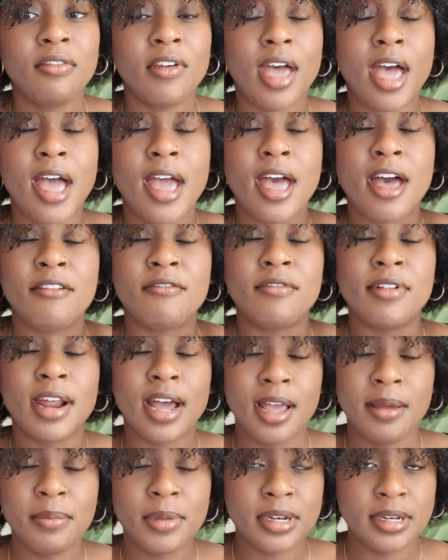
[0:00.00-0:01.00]
have
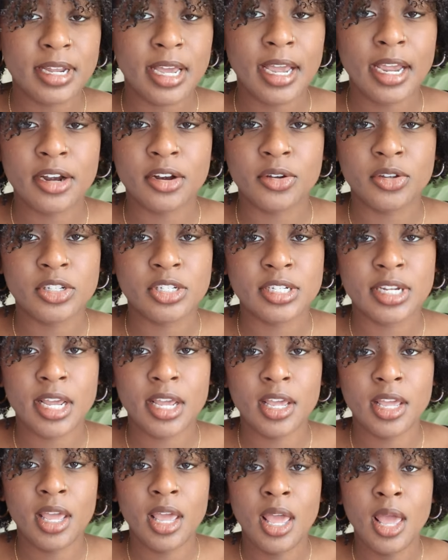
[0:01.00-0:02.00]
not been diagnosed
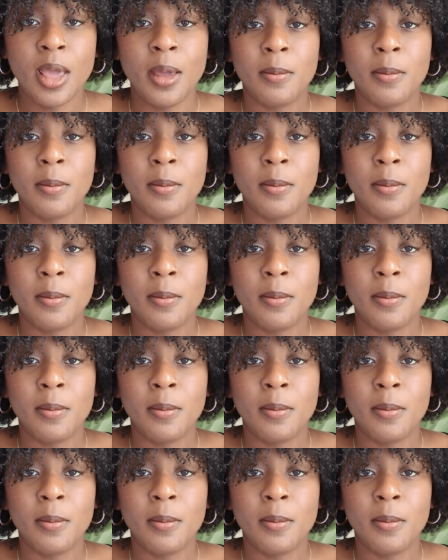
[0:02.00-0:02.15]
yet,